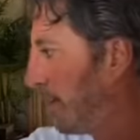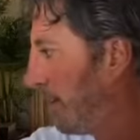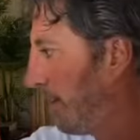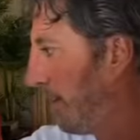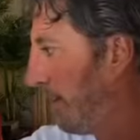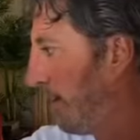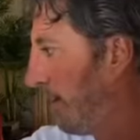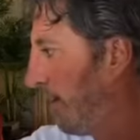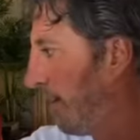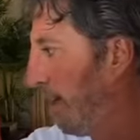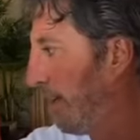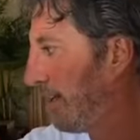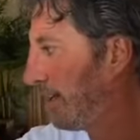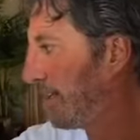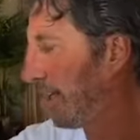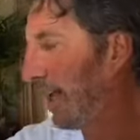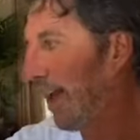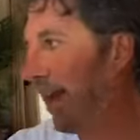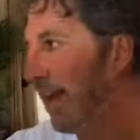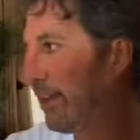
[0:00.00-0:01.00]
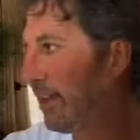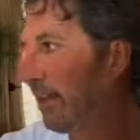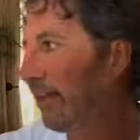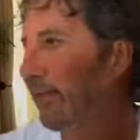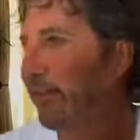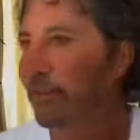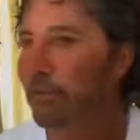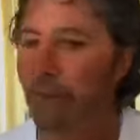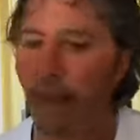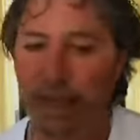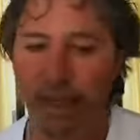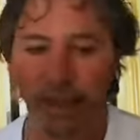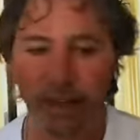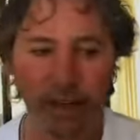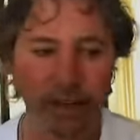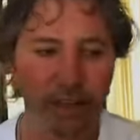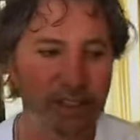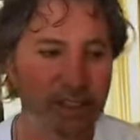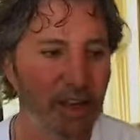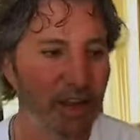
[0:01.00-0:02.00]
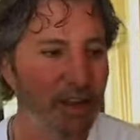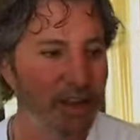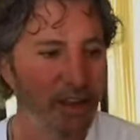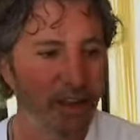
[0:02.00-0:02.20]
You know, I was a Catholic for many years.